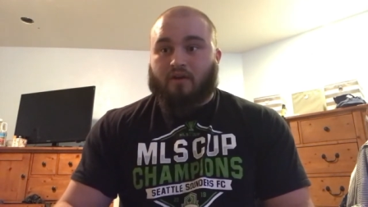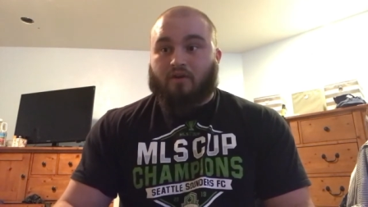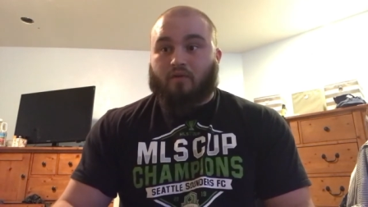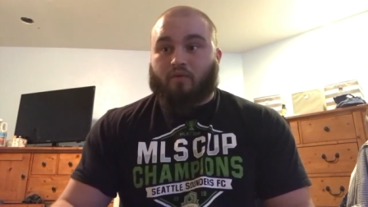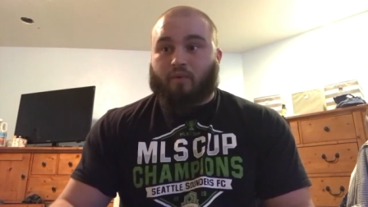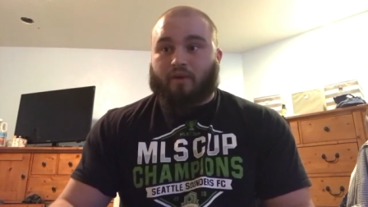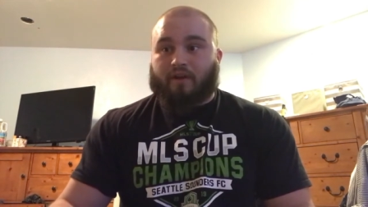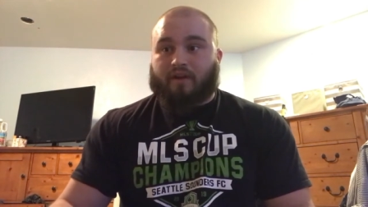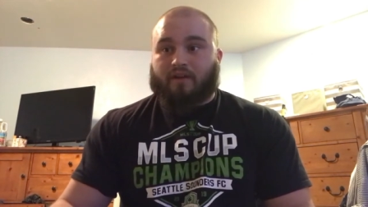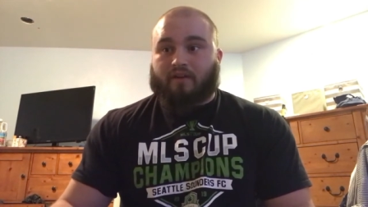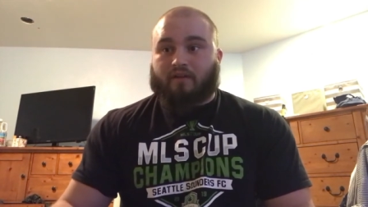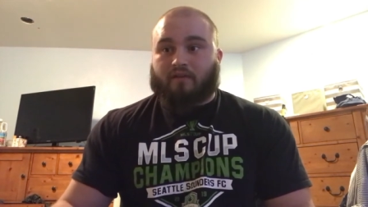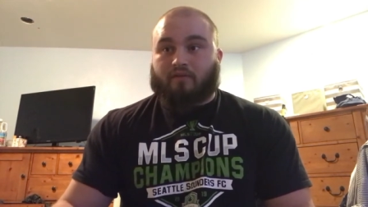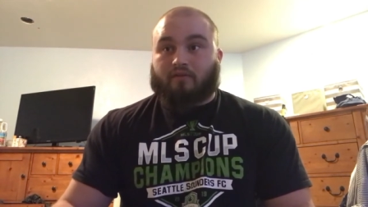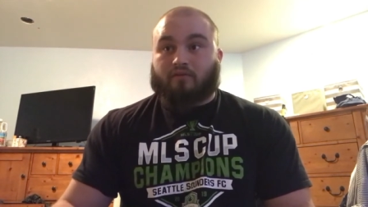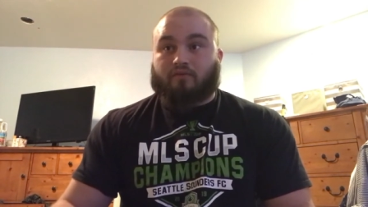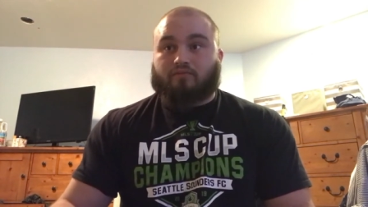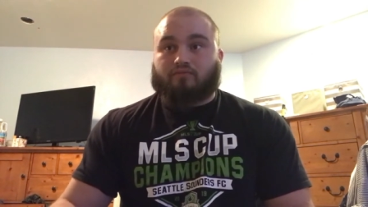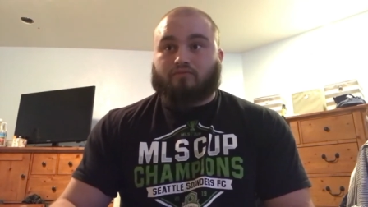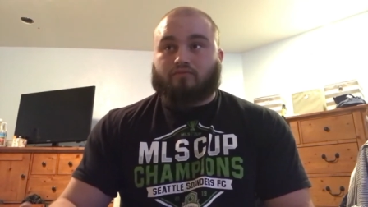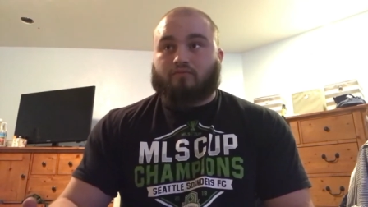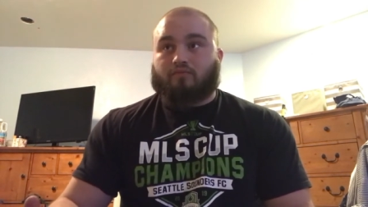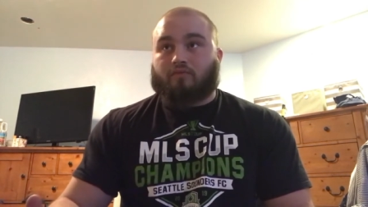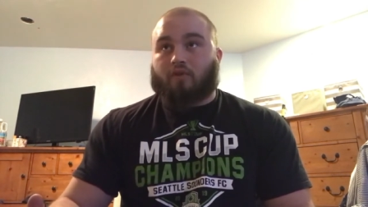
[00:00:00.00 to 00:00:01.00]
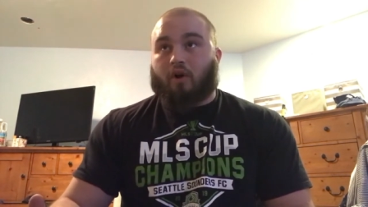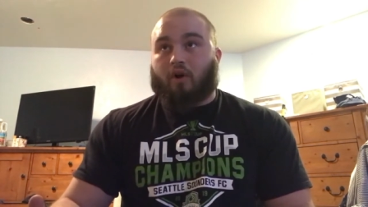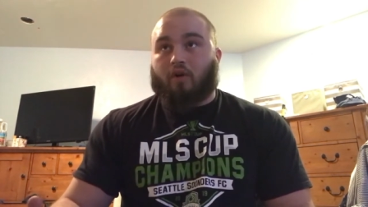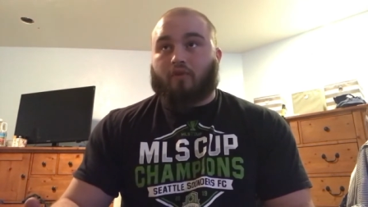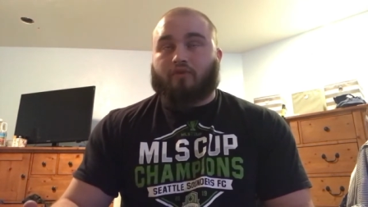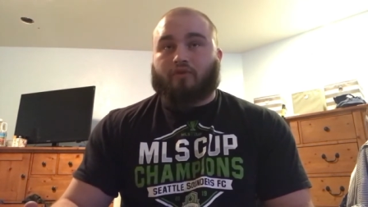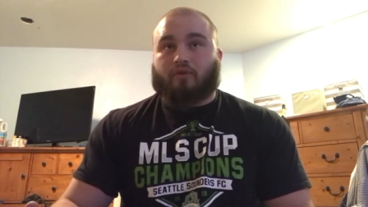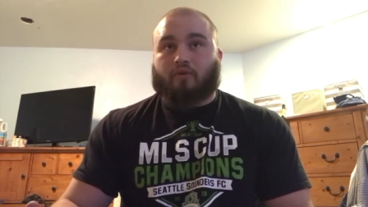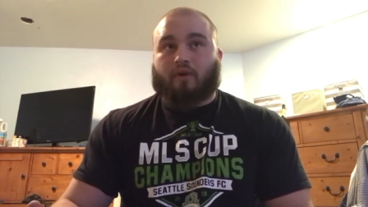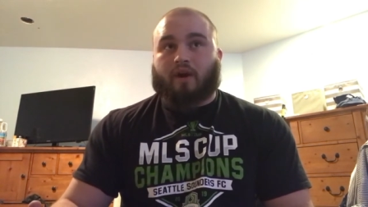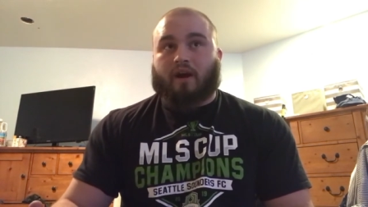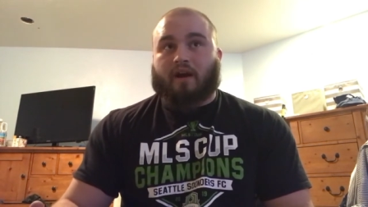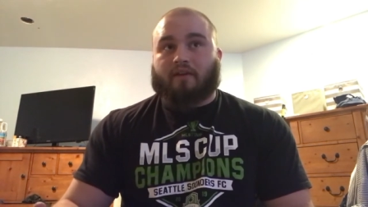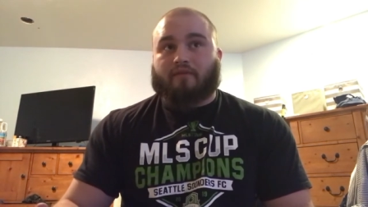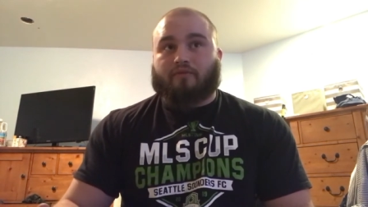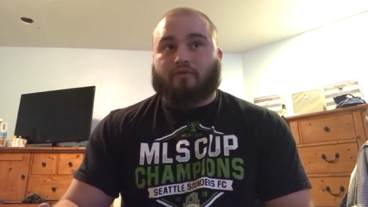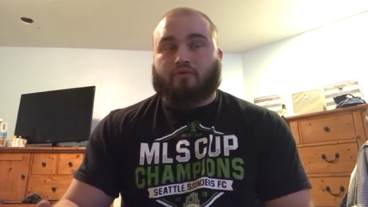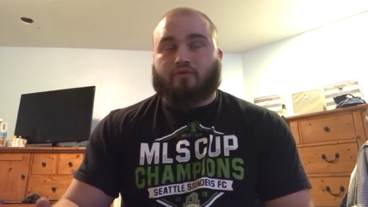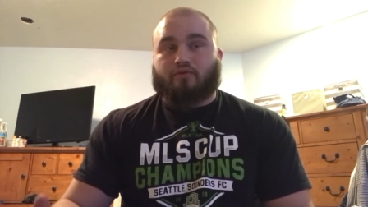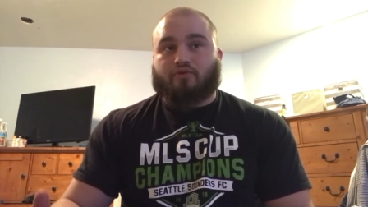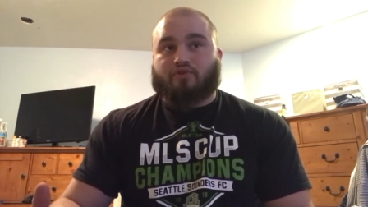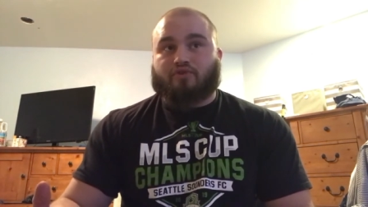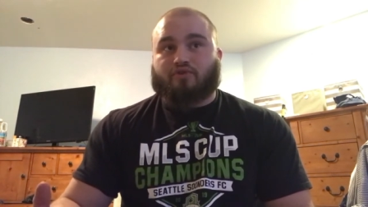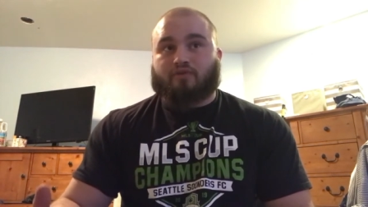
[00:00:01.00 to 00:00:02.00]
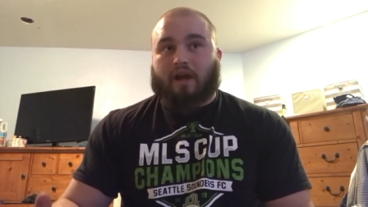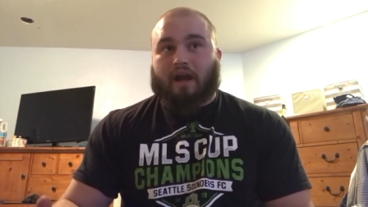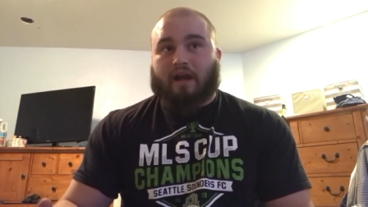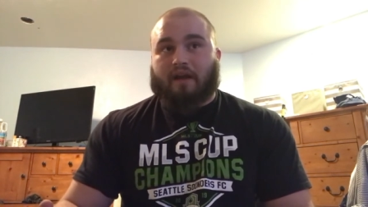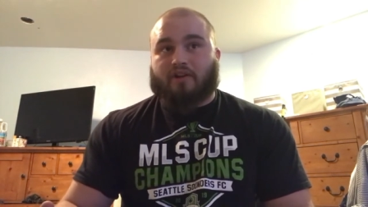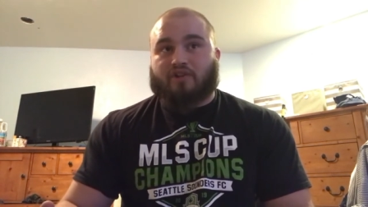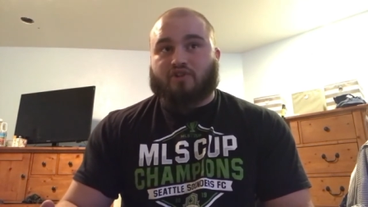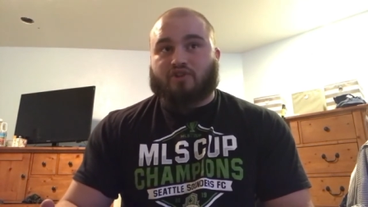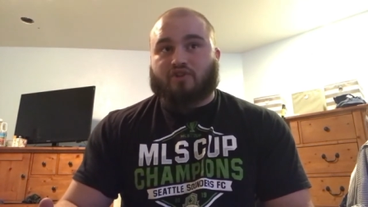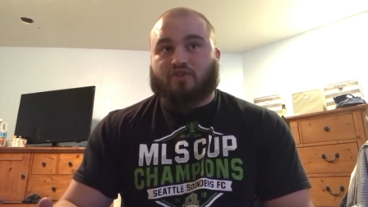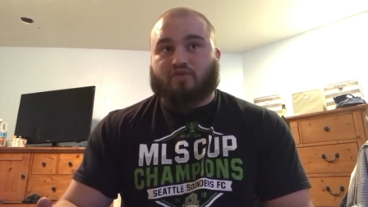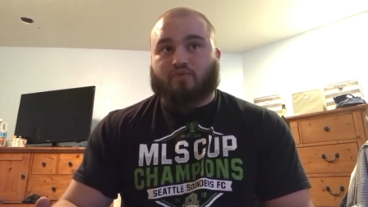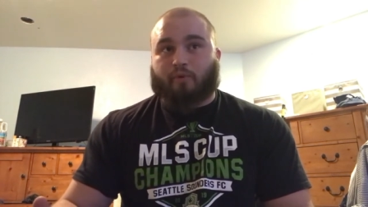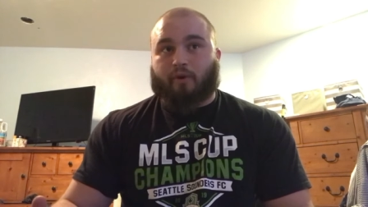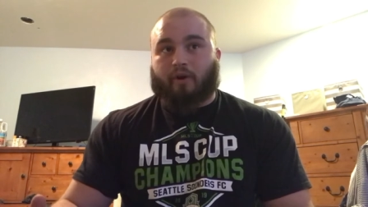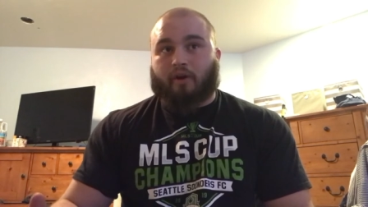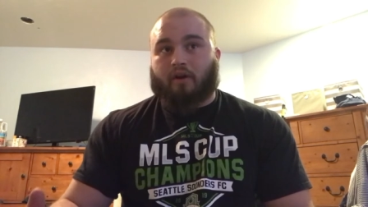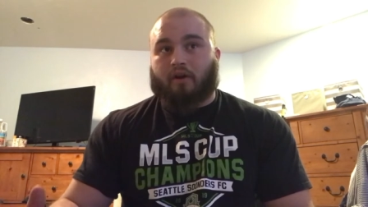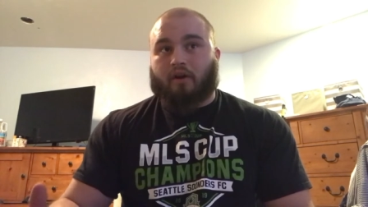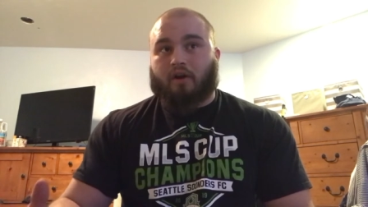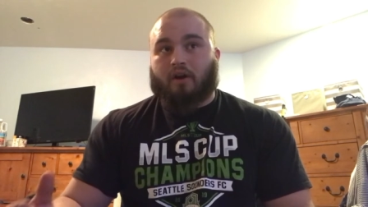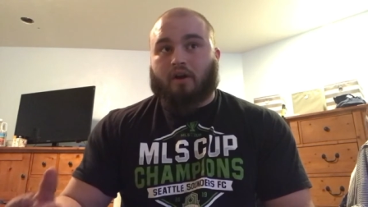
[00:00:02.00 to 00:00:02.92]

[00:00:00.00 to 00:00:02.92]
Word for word: we can also kind of use strategies where